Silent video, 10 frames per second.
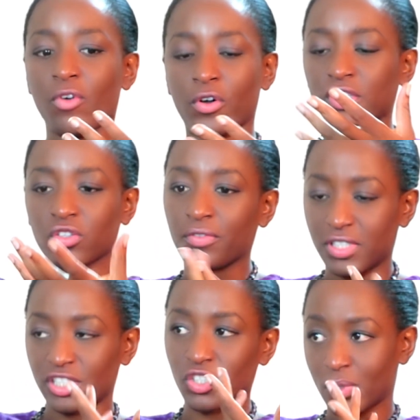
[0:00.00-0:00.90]
have honest
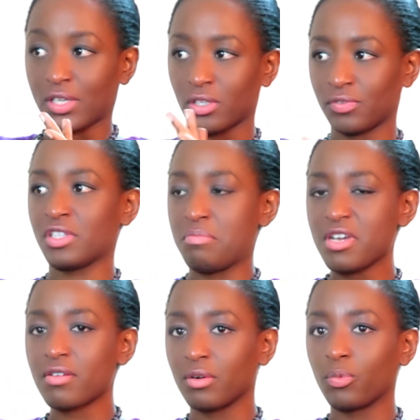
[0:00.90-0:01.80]
conversations with ourselves in the
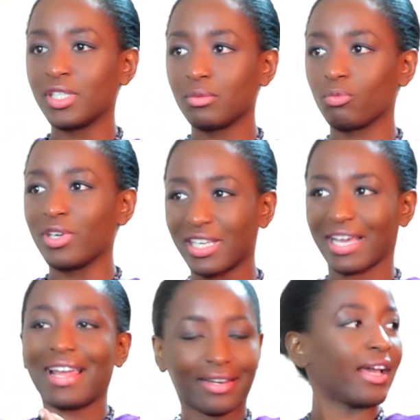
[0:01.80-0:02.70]
mirror, we
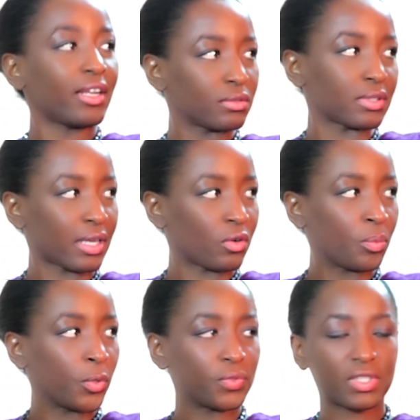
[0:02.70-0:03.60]
can't handle that
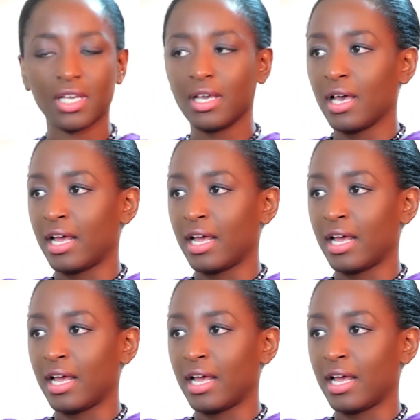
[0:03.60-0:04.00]
almost.